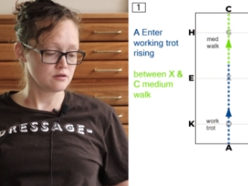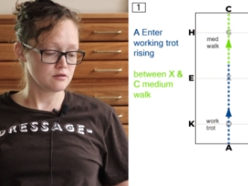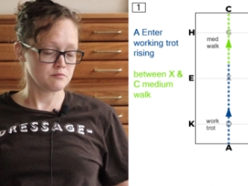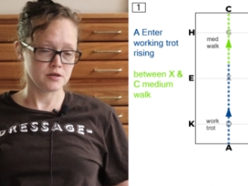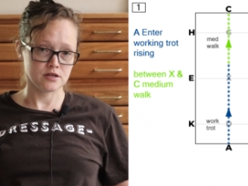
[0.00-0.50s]

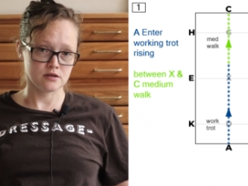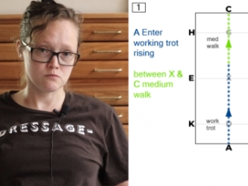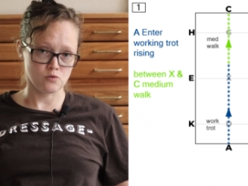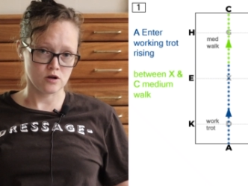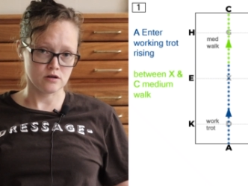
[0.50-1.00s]

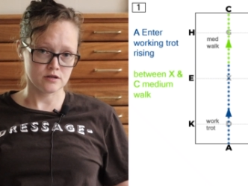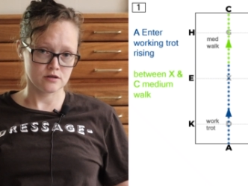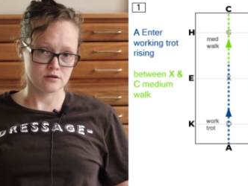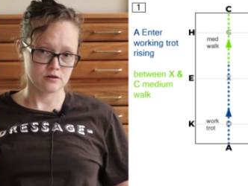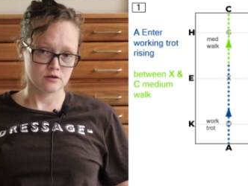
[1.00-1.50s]
medium walk
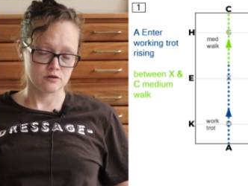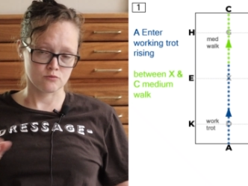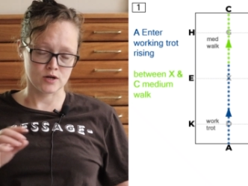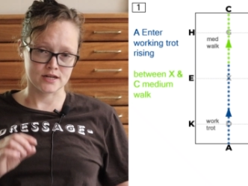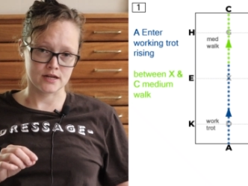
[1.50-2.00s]

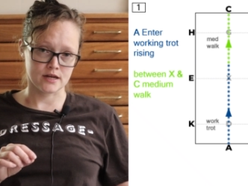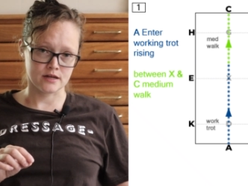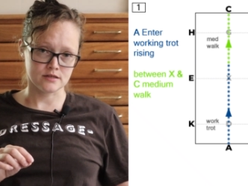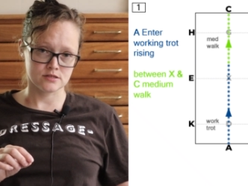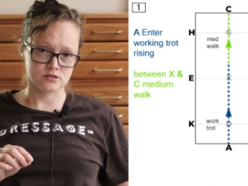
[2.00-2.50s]
right at
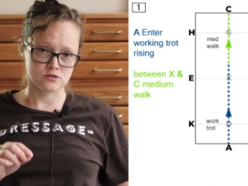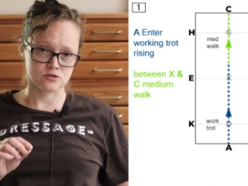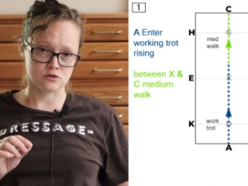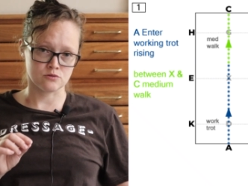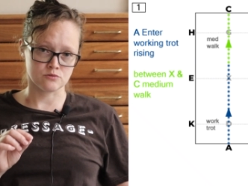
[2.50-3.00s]
X.
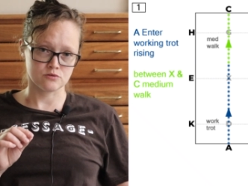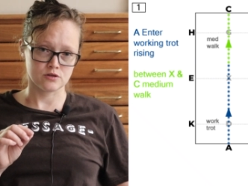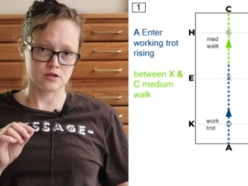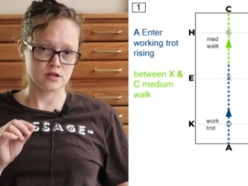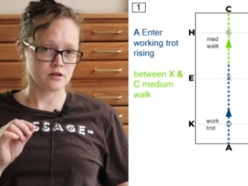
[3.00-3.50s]
So
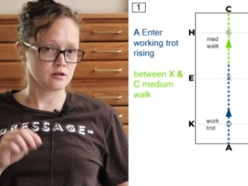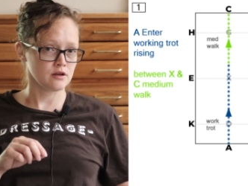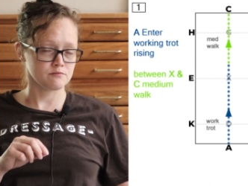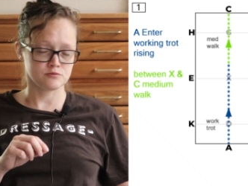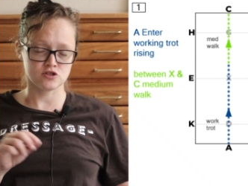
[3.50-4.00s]
in
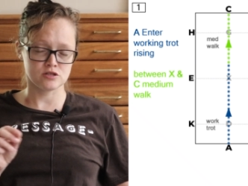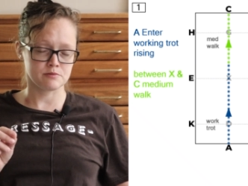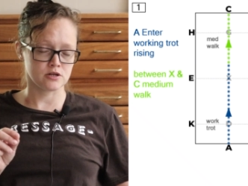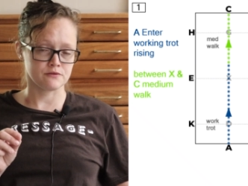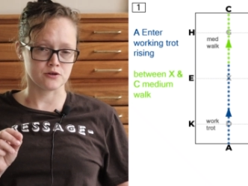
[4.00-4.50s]
just
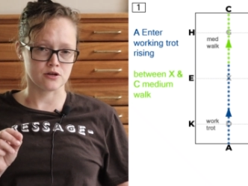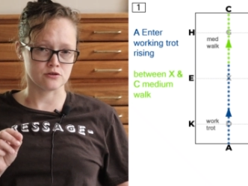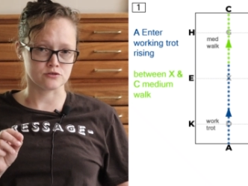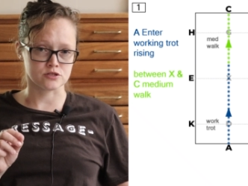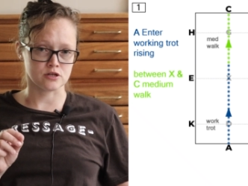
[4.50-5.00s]
about every
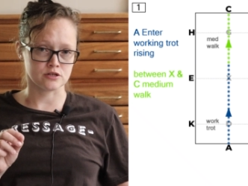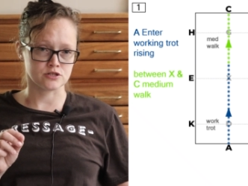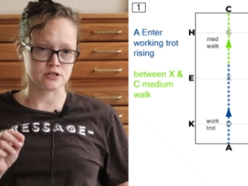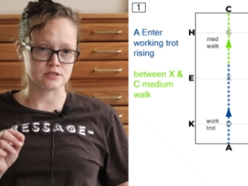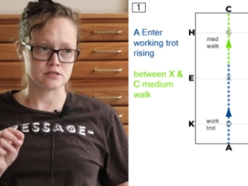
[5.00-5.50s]
other
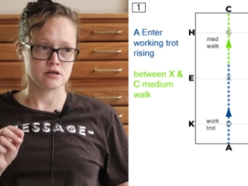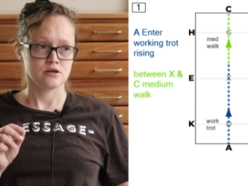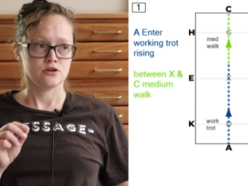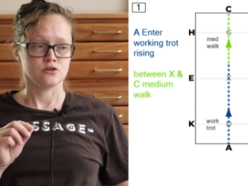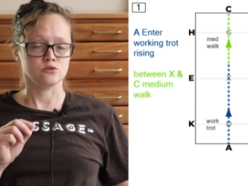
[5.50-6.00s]
dressage test,
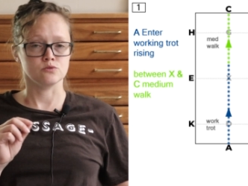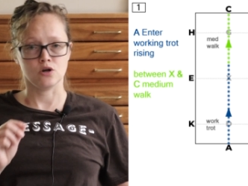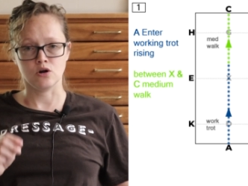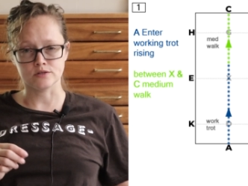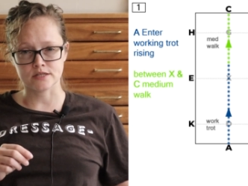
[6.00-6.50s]
you would
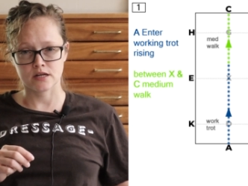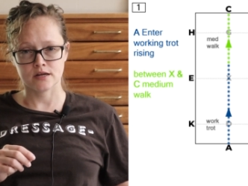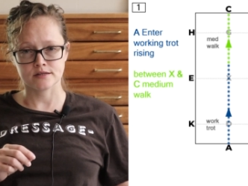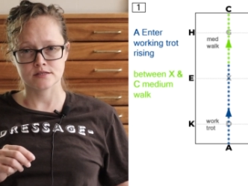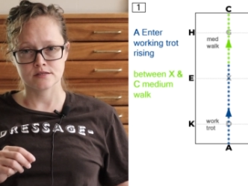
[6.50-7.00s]
halt at
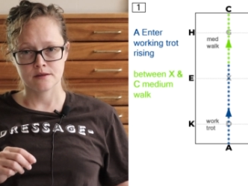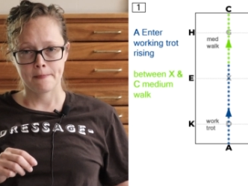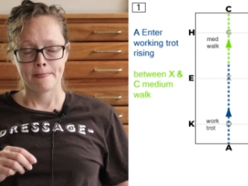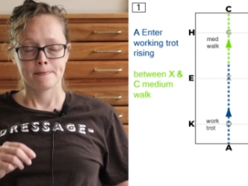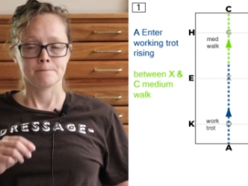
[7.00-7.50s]
X.
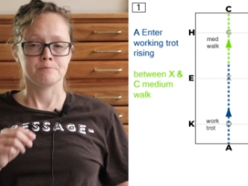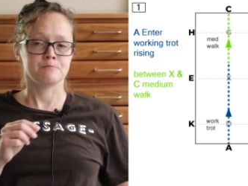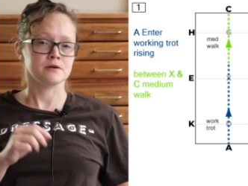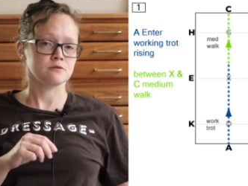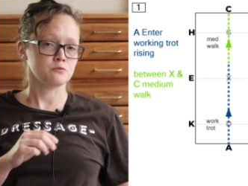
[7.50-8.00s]

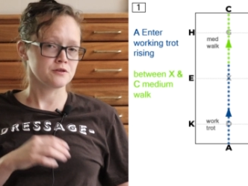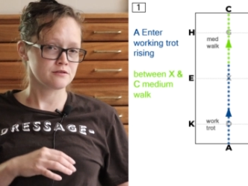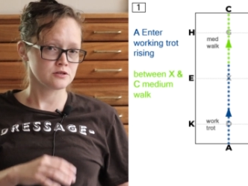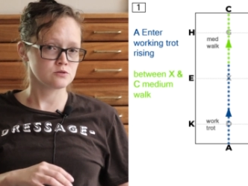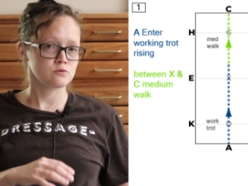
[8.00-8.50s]
But with
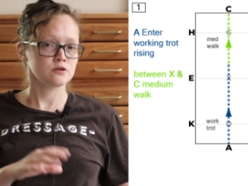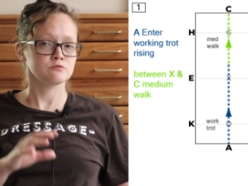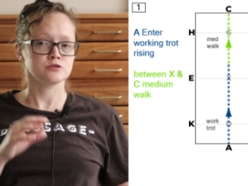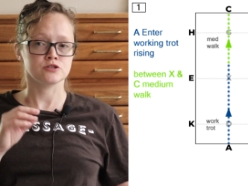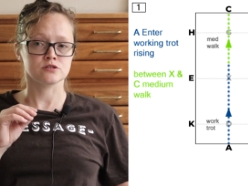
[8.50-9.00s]
this one,
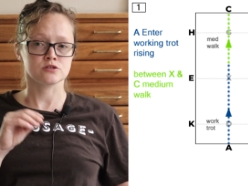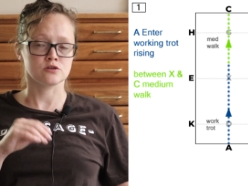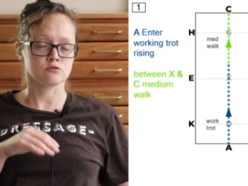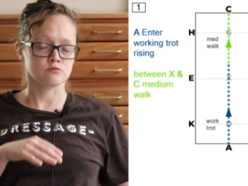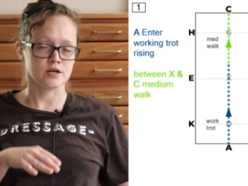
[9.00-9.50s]
we just
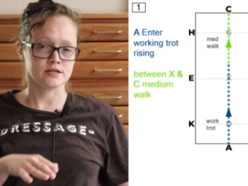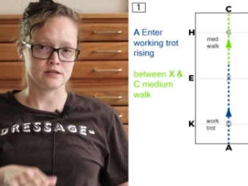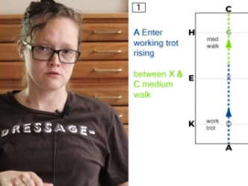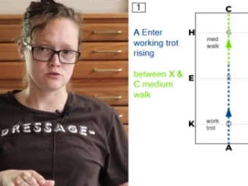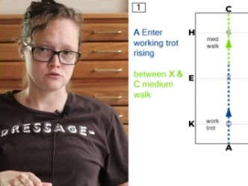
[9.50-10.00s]
go right
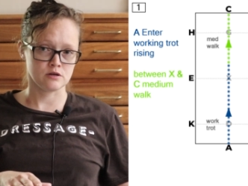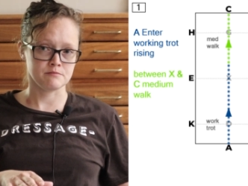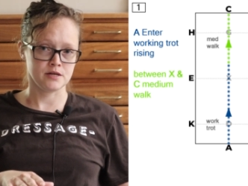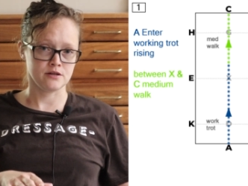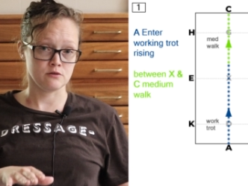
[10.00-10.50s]
down to a
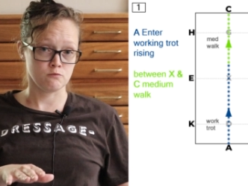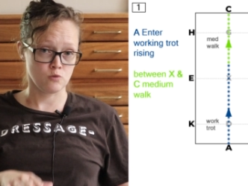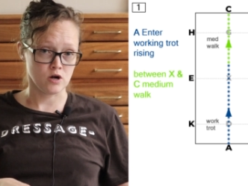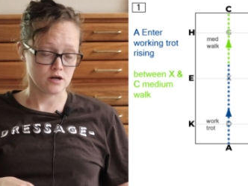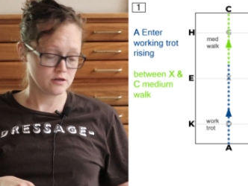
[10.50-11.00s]
medium
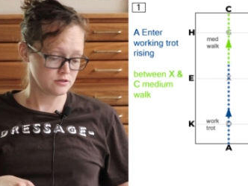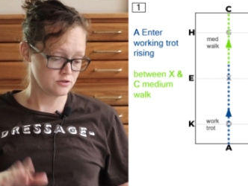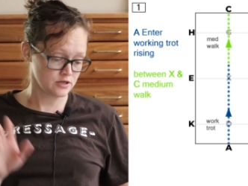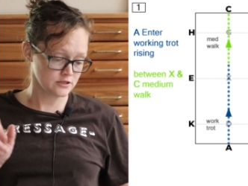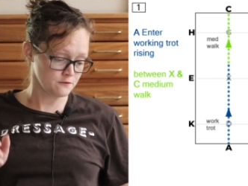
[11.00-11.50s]
walk.
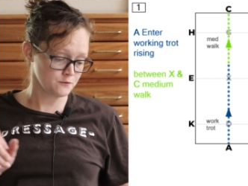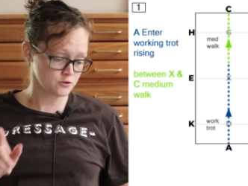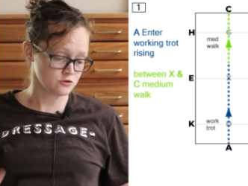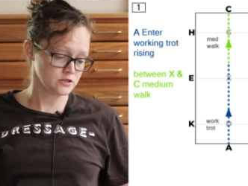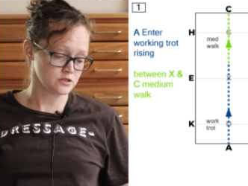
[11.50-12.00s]
So that's our
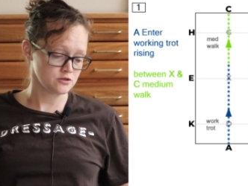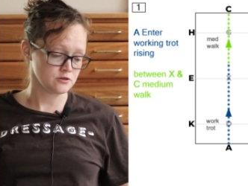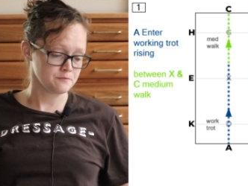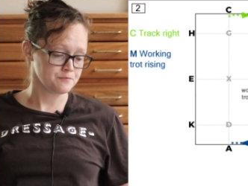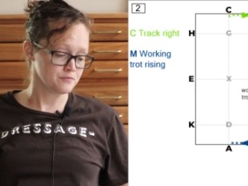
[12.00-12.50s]
first transition.